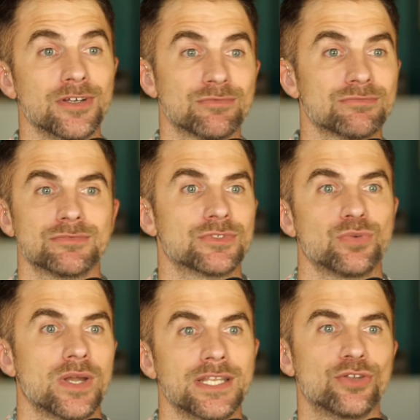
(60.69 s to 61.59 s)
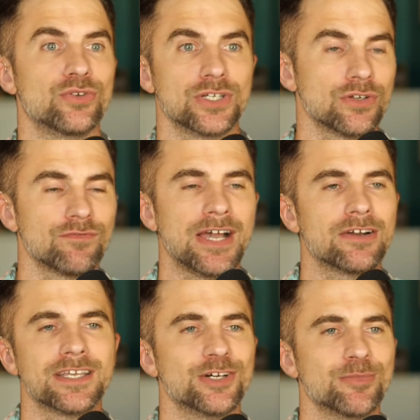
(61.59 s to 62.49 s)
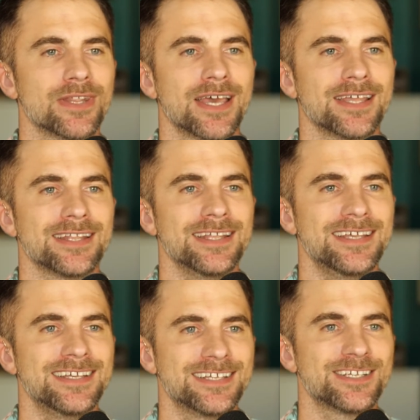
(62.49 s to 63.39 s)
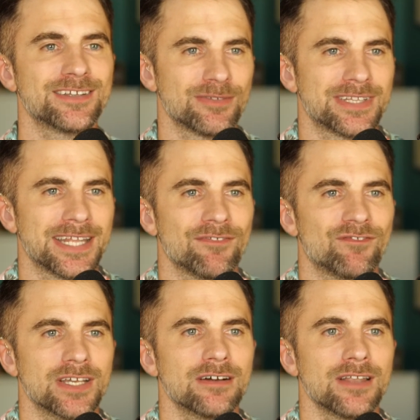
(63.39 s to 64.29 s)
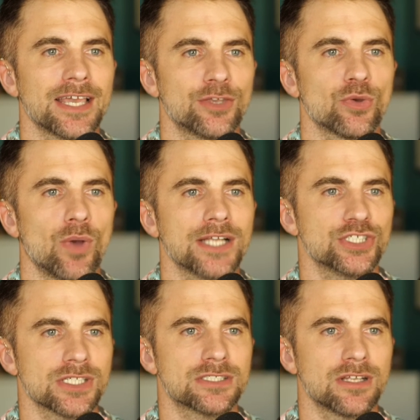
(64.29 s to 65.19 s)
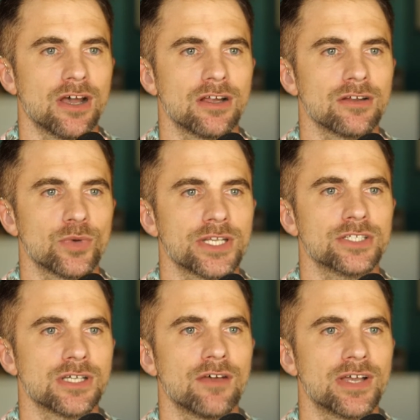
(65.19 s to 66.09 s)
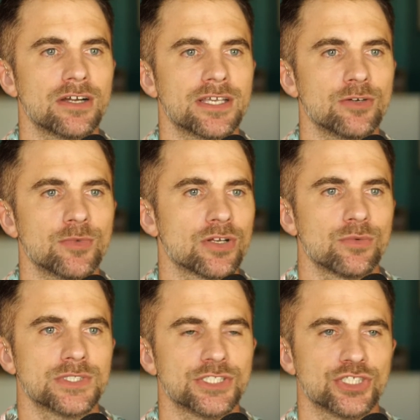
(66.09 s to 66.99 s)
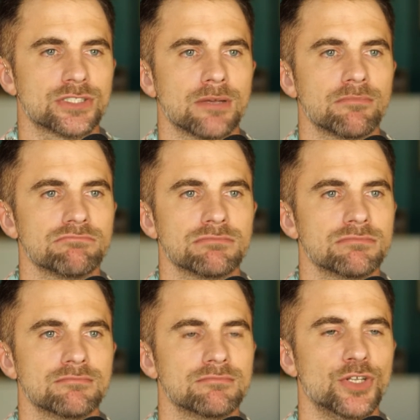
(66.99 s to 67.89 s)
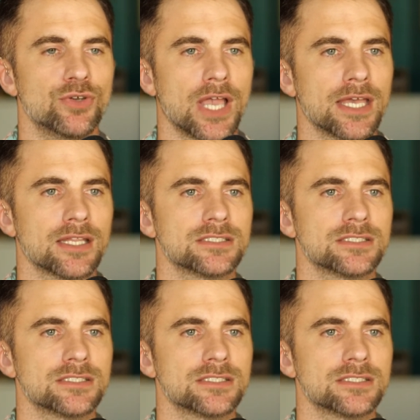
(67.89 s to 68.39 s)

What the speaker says: or 22-year-old Val Kilmer. Did it feel like you were watching a star when you saw Val Kilmer, or was he just some new guy?